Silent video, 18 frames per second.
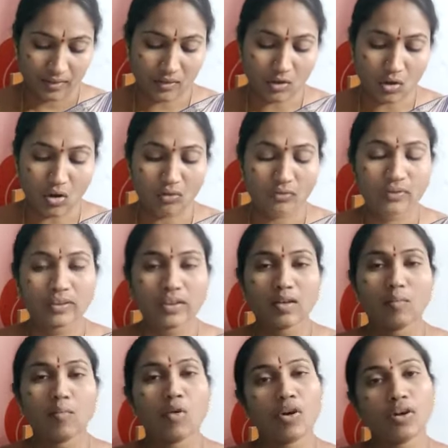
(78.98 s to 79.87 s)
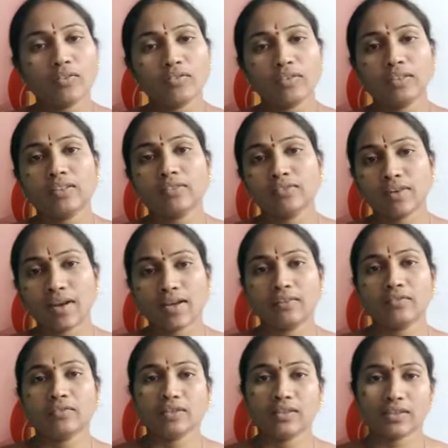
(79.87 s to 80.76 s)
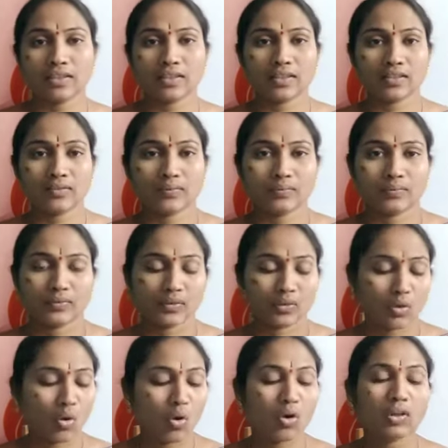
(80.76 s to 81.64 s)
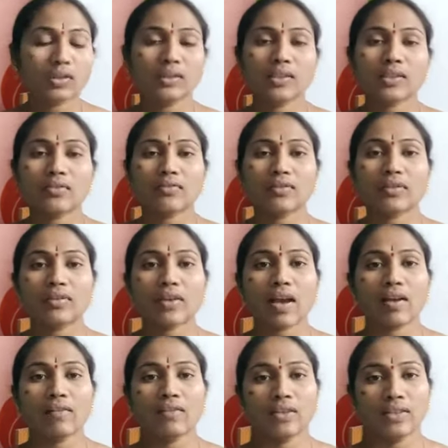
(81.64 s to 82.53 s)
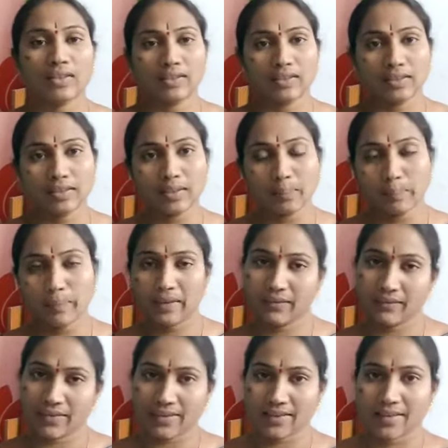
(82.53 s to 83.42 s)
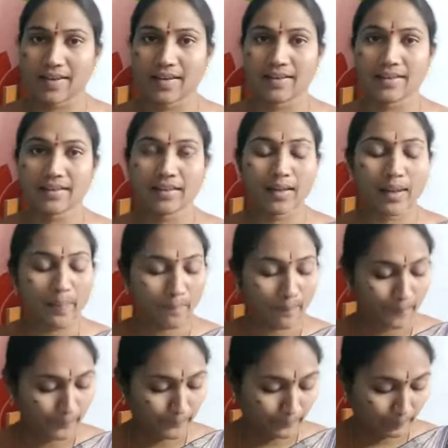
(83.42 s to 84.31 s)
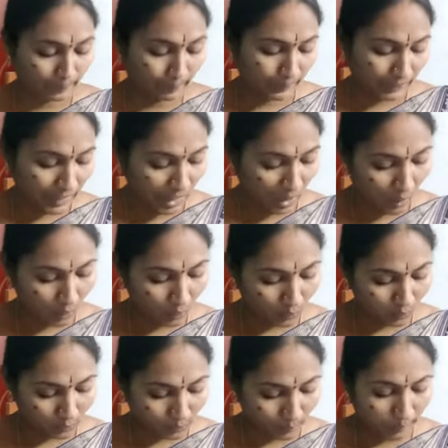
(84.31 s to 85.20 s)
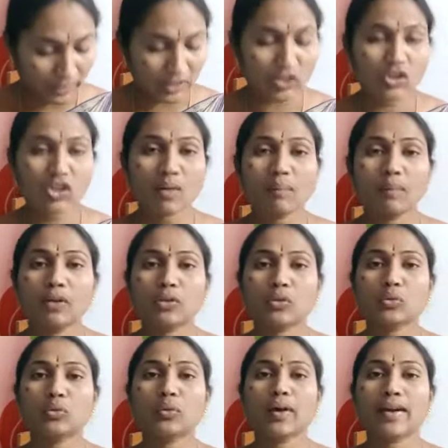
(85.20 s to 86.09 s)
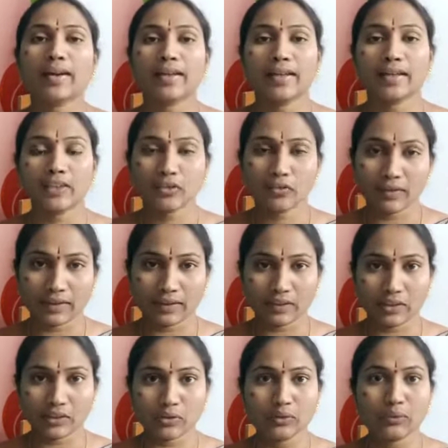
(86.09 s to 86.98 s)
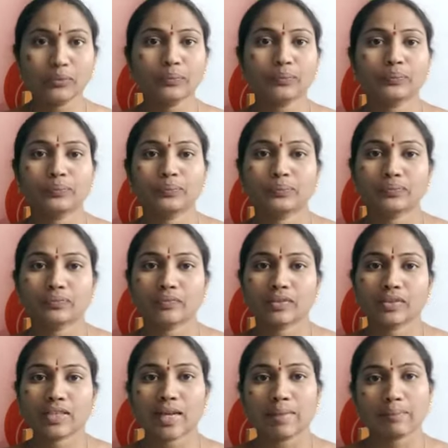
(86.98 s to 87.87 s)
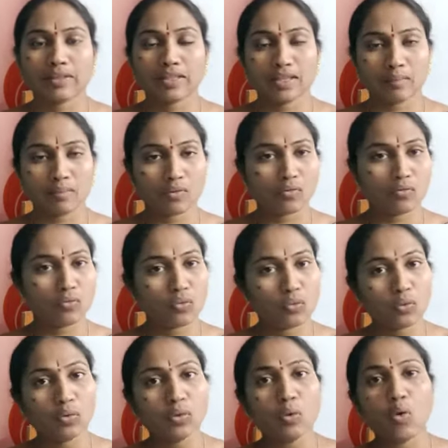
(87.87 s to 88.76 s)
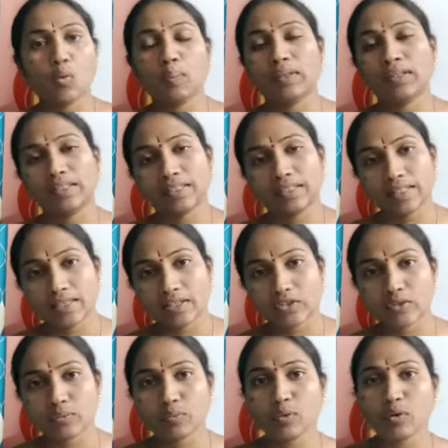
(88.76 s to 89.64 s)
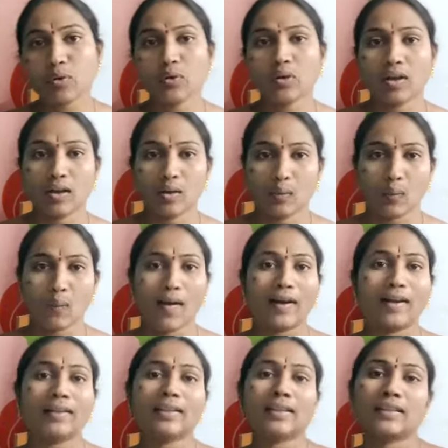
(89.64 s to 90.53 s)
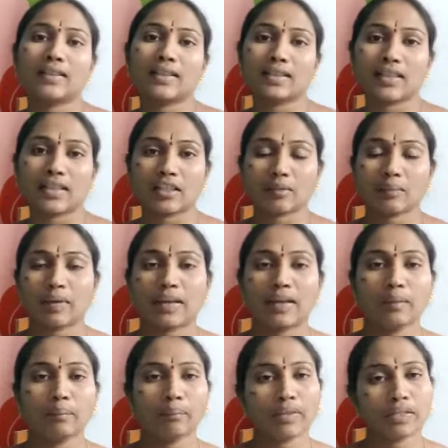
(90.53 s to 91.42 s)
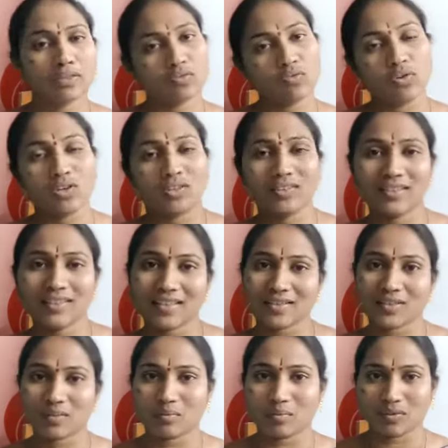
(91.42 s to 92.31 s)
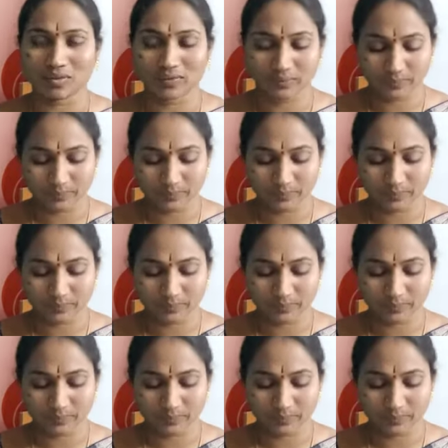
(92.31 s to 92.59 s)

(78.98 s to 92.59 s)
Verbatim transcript: Down feather, body feather, flight feathers. So all these we have learned in the previous class. Now, page number 222, chapter number 4. Open the textbook while teacher is explaining, please follow the textbook.